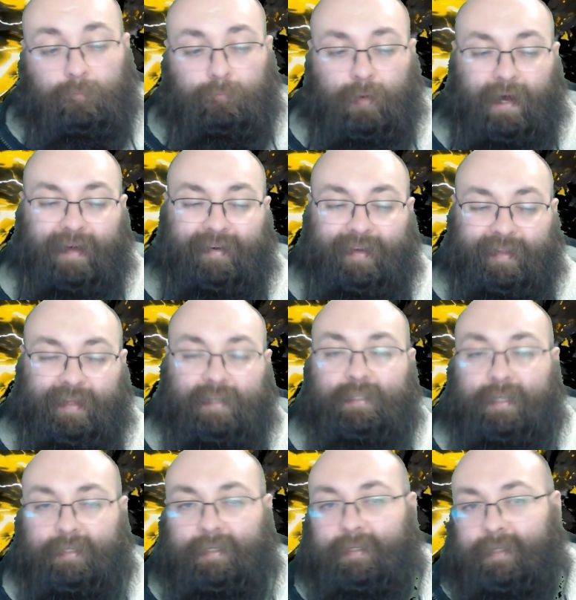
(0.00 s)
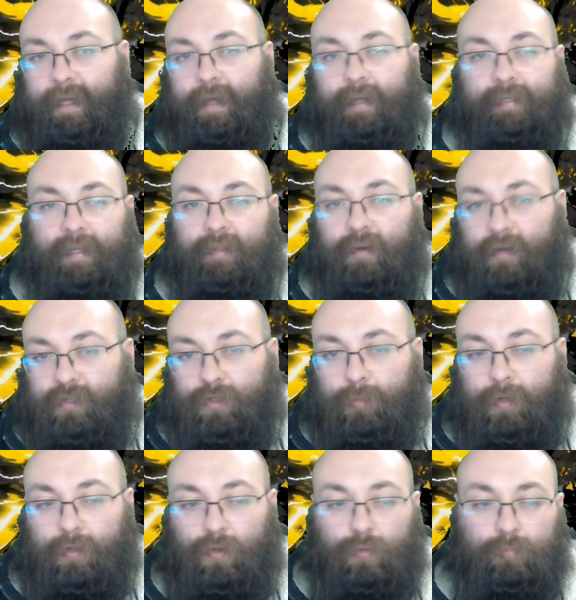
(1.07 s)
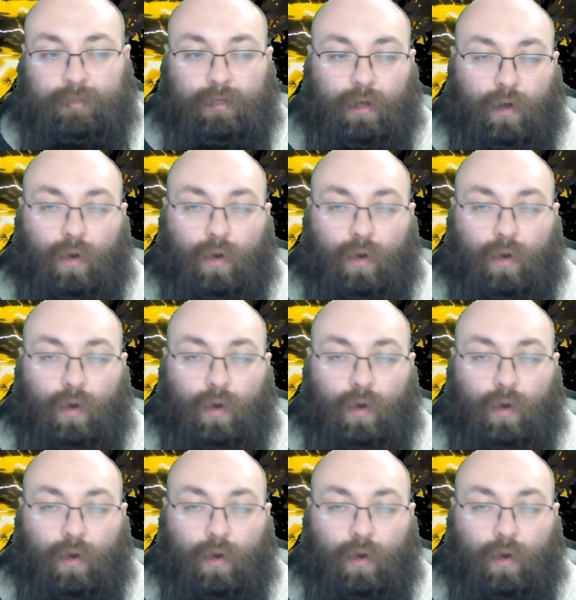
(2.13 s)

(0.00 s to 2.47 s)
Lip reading: But I like this, as I say, it's a Dark Tournament Looms